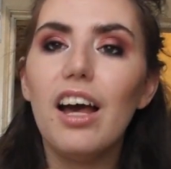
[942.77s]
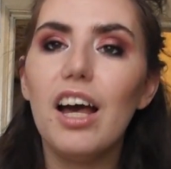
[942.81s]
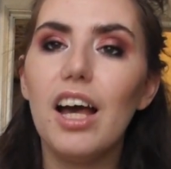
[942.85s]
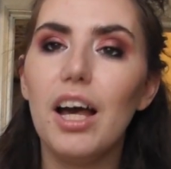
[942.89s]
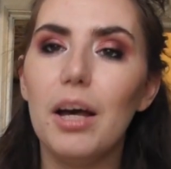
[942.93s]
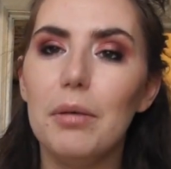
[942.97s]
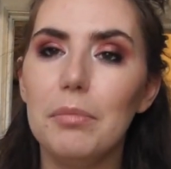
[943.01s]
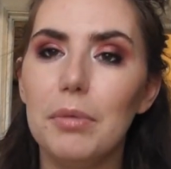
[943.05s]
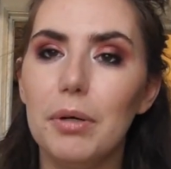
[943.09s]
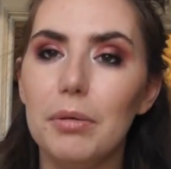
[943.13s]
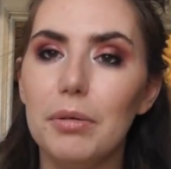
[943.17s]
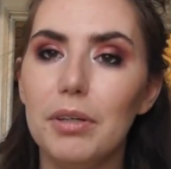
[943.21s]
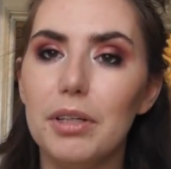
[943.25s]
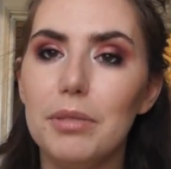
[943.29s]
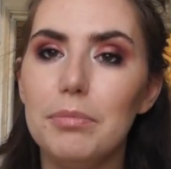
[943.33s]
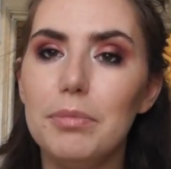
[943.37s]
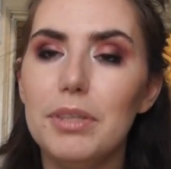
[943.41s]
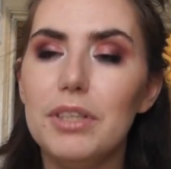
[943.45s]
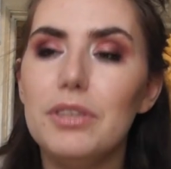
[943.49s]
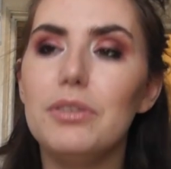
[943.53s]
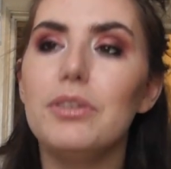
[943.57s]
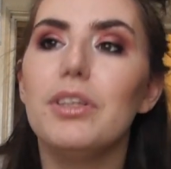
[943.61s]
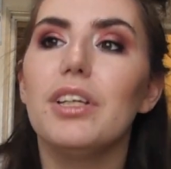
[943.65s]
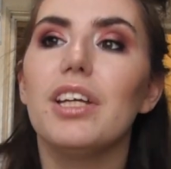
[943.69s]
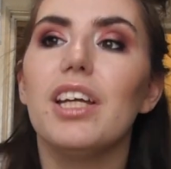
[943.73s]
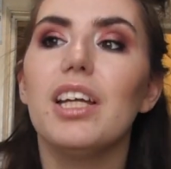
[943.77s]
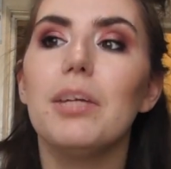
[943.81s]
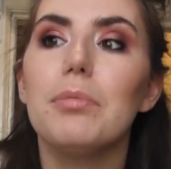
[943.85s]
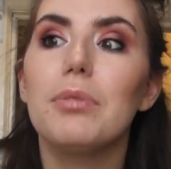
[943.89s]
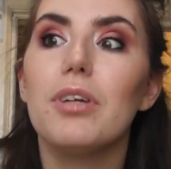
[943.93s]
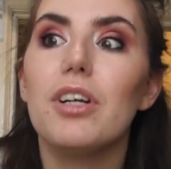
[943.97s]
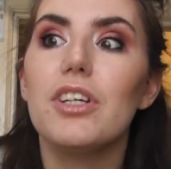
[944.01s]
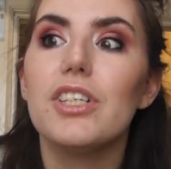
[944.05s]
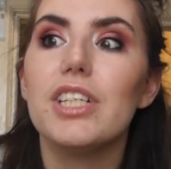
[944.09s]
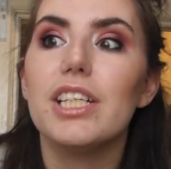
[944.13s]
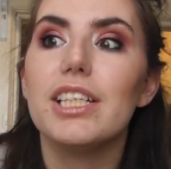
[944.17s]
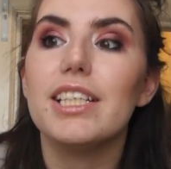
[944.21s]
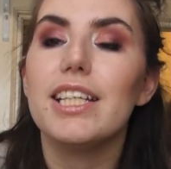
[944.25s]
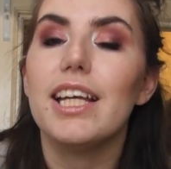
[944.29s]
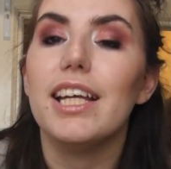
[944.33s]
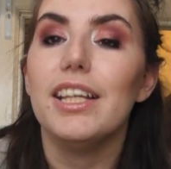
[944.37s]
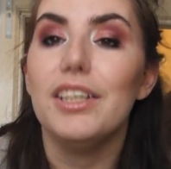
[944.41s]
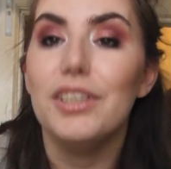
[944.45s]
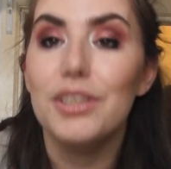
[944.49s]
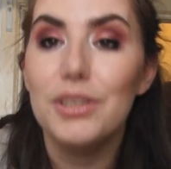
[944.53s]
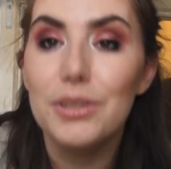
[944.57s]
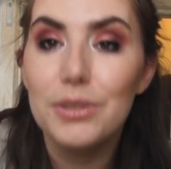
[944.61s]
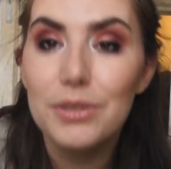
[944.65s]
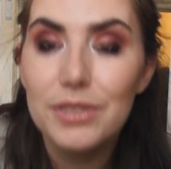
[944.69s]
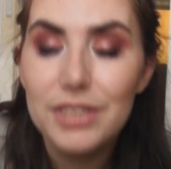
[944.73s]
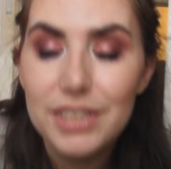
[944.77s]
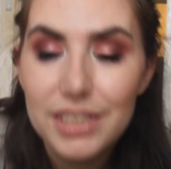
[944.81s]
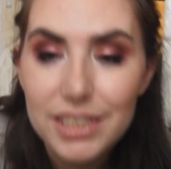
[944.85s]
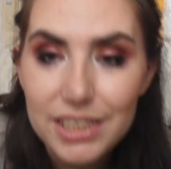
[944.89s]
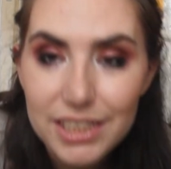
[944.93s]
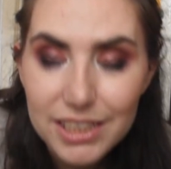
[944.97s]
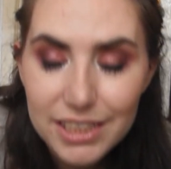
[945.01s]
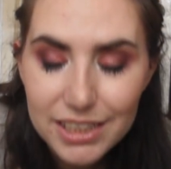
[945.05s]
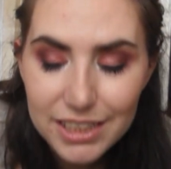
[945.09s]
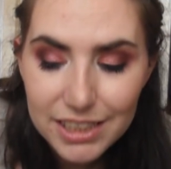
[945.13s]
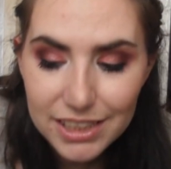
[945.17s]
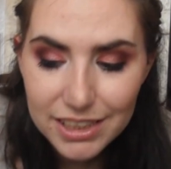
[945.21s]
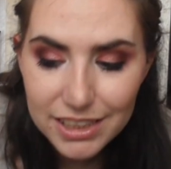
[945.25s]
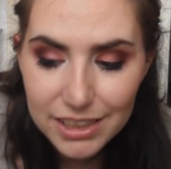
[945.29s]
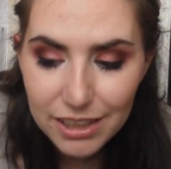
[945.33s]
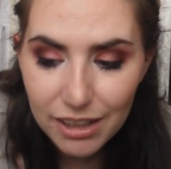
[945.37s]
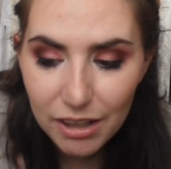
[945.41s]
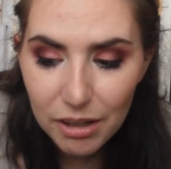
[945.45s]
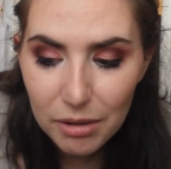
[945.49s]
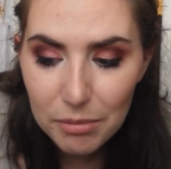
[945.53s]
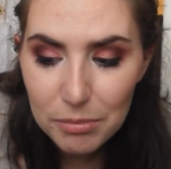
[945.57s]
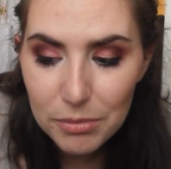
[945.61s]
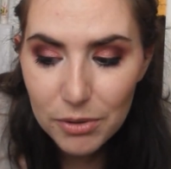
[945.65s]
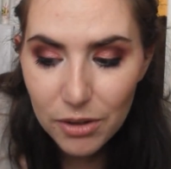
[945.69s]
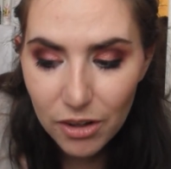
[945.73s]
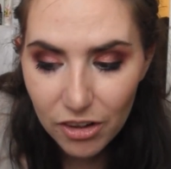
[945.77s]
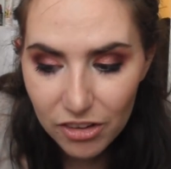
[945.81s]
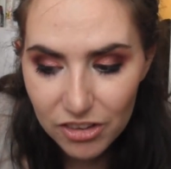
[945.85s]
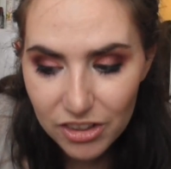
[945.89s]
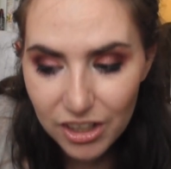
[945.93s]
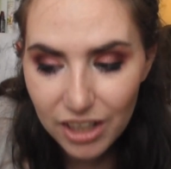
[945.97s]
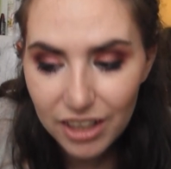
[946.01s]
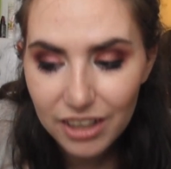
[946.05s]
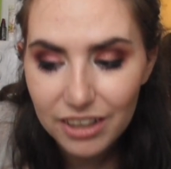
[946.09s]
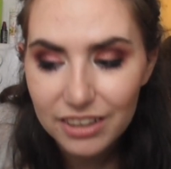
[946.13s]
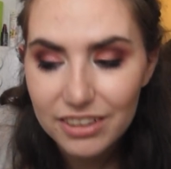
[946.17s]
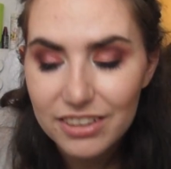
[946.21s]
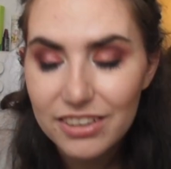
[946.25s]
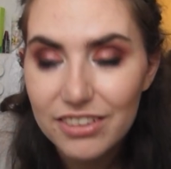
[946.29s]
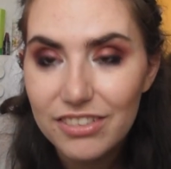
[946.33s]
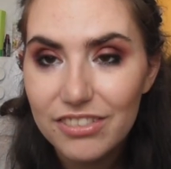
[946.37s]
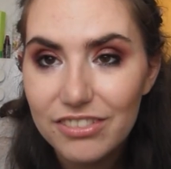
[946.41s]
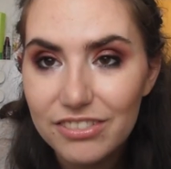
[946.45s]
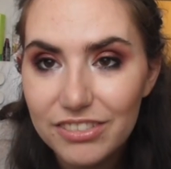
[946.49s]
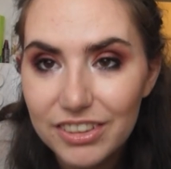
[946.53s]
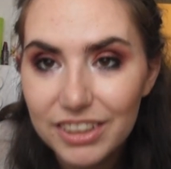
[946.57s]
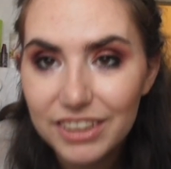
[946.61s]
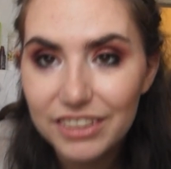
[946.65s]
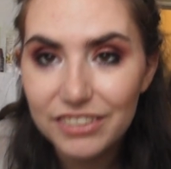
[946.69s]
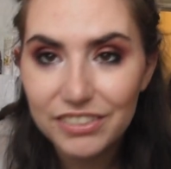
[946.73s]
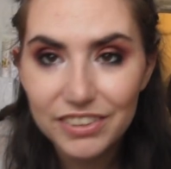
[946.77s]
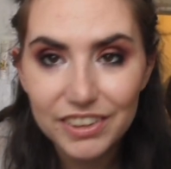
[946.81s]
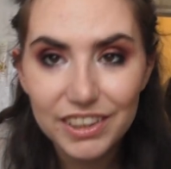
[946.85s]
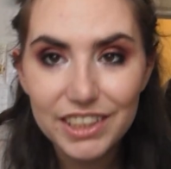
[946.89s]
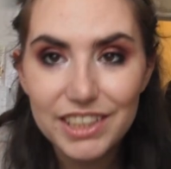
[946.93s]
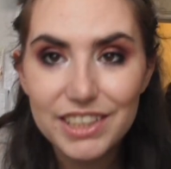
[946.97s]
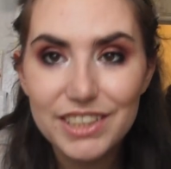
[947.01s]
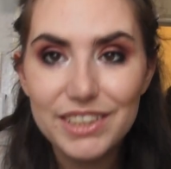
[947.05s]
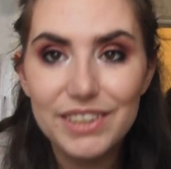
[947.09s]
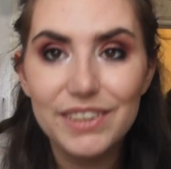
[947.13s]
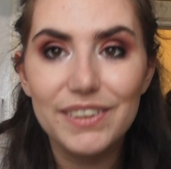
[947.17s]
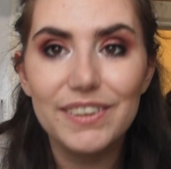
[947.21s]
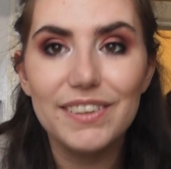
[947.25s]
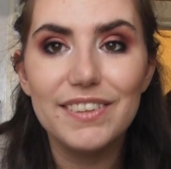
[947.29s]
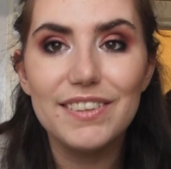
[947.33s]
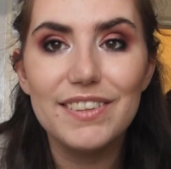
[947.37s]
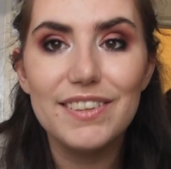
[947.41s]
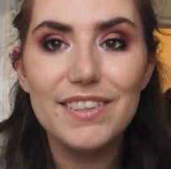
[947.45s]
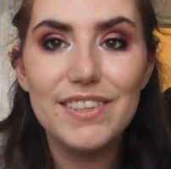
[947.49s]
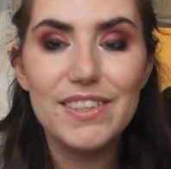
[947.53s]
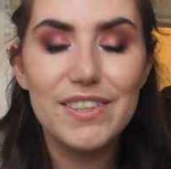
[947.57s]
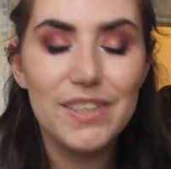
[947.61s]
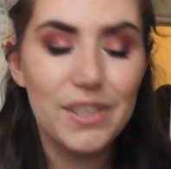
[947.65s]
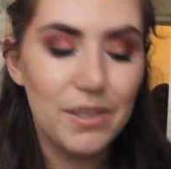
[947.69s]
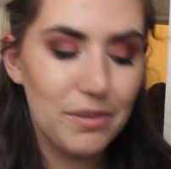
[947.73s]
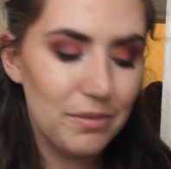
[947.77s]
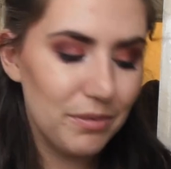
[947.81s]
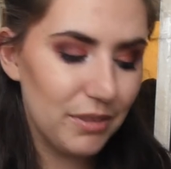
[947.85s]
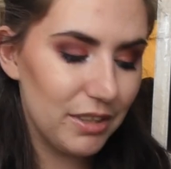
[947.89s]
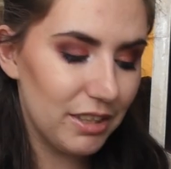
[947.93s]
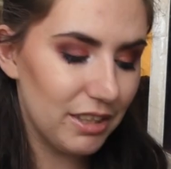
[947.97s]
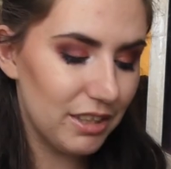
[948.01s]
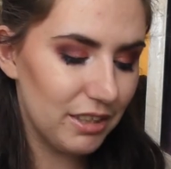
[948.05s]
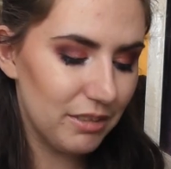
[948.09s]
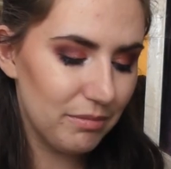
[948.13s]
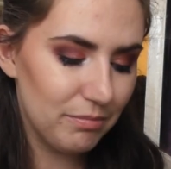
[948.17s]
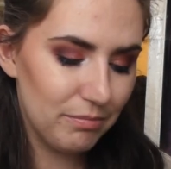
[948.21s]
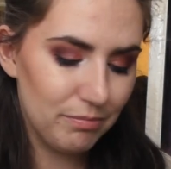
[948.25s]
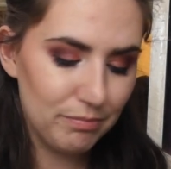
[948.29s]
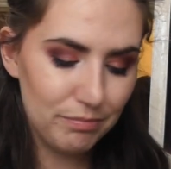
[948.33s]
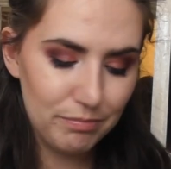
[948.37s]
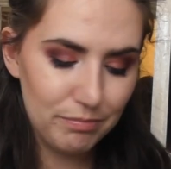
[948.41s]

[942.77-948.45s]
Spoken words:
I'm going to be doing a Project 10 Uses project really soon, so I'm going to